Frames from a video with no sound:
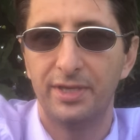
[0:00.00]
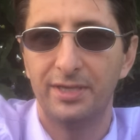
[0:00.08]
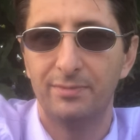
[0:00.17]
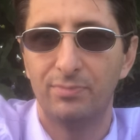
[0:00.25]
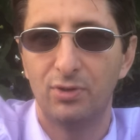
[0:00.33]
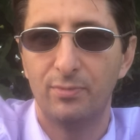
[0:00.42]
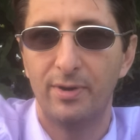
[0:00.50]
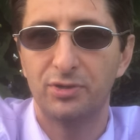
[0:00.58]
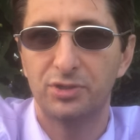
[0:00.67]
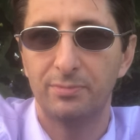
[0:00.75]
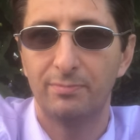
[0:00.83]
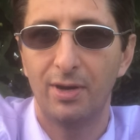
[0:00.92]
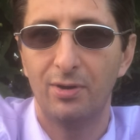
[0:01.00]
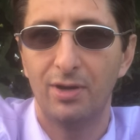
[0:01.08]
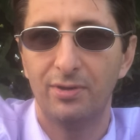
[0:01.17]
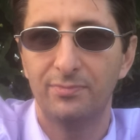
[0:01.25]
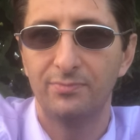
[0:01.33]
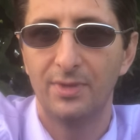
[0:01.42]
the Blue Motion
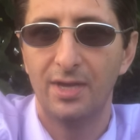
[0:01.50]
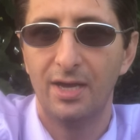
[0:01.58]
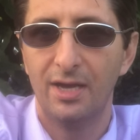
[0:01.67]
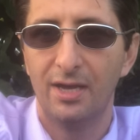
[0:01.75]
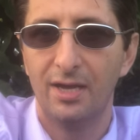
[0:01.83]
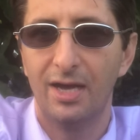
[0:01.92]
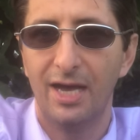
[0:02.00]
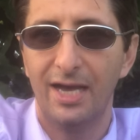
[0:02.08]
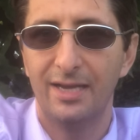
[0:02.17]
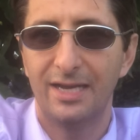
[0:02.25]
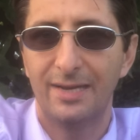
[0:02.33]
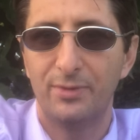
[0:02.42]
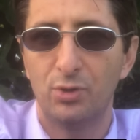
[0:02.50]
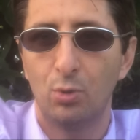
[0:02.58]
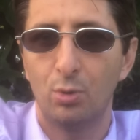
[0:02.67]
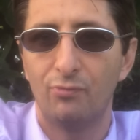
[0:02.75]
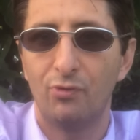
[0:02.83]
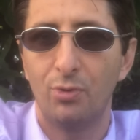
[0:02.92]
Polo. And I mean,
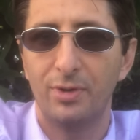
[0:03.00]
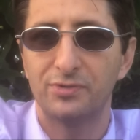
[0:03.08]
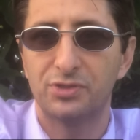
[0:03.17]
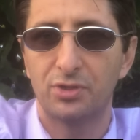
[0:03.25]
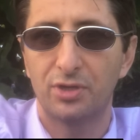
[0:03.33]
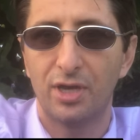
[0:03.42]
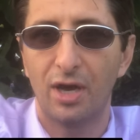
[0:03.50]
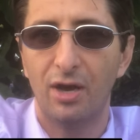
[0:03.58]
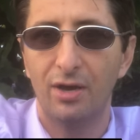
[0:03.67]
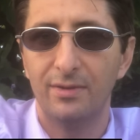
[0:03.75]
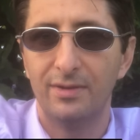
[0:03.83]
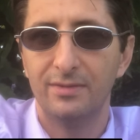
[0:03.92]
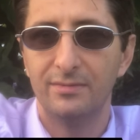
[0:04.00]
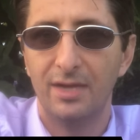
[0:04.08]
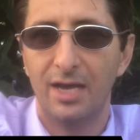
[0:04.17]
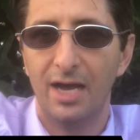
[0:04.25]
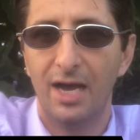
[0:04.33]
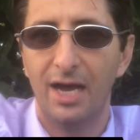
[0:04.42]
all in all, it was a good car.
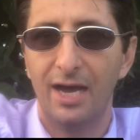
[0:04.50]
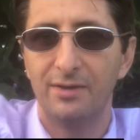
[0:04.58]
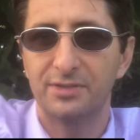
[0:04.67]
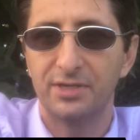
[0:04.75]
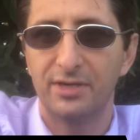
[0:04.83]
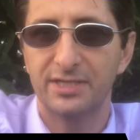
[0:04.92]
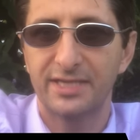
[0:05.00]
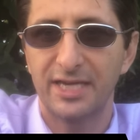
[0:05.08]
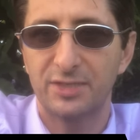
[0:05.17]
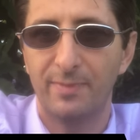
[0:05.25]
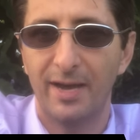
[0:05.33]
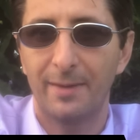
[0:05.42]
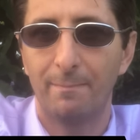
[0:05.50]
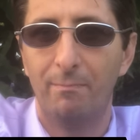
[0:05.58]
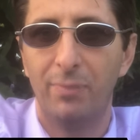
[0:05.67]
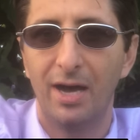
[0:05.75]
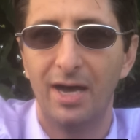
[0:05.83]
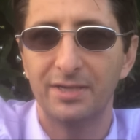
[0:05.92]
Uh, it was a nice hatchback,
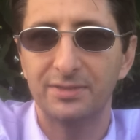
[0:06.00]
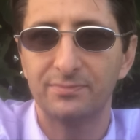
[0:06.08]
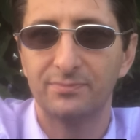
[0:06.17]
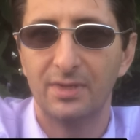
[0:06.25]
but